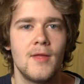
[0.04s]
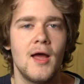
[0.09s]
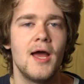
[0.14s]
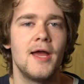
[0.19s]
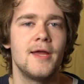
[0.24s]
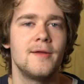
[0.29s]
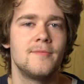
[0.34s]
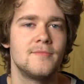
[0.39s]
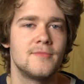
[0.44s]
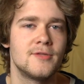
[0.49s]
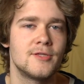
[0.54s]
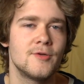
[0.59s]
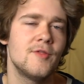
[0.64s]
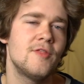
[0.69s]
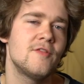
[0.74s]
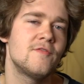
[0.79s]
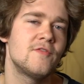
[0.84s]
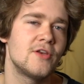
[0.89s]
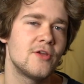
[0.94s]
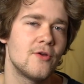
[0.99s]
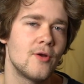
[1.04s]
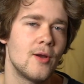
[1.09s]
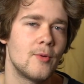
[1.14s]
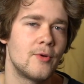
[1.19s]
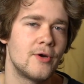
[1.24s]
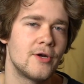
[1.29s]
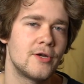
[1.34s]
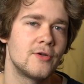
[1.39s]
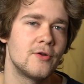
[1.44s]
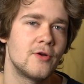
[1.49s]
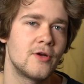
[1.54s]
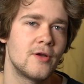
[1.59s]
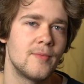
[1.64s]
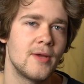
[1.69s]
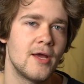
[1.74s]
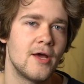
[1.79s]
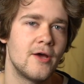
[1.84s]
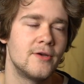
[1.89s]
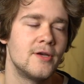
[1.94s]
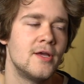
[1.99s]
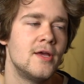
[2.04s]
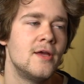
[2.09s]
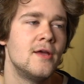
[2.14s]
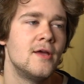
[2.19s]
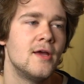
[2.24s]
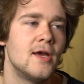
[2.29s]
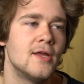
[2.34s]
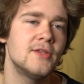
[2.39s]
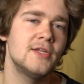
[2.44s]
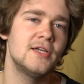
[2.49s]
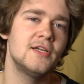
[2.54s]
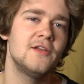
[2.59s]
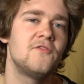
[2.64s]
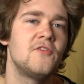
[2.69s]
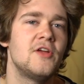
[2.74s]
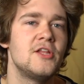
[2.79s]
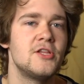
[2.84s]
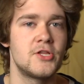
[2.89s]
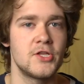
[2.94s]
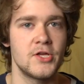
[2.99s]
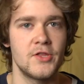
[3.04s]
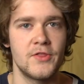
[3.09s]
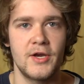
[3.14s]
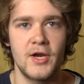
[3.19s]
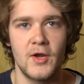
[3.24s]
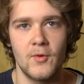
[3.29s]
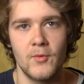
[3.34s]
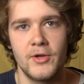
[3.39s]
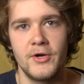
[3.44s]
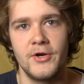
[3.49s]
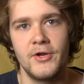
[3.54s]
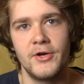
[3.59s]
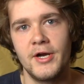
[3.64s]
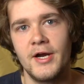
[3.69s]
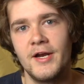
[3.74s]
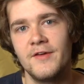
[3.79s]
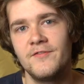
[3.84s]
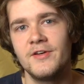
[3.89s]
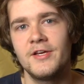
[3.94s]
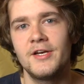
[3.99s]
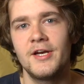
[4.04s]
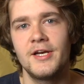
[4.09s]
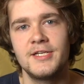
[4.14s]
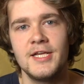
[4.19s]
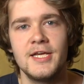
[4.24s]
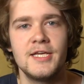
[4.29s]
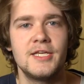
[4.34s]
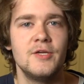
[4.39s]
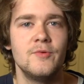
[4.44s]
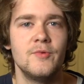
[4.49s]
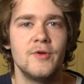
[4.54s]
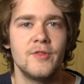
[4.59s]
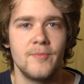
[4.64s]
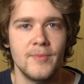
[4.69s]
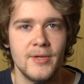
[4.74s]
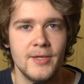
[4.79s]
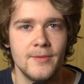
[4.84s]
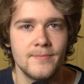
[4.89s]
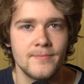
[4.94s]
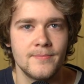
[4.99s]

Hi, so in this video I wanted to talk about a little adventure that I went on and I figured I'd take you with me.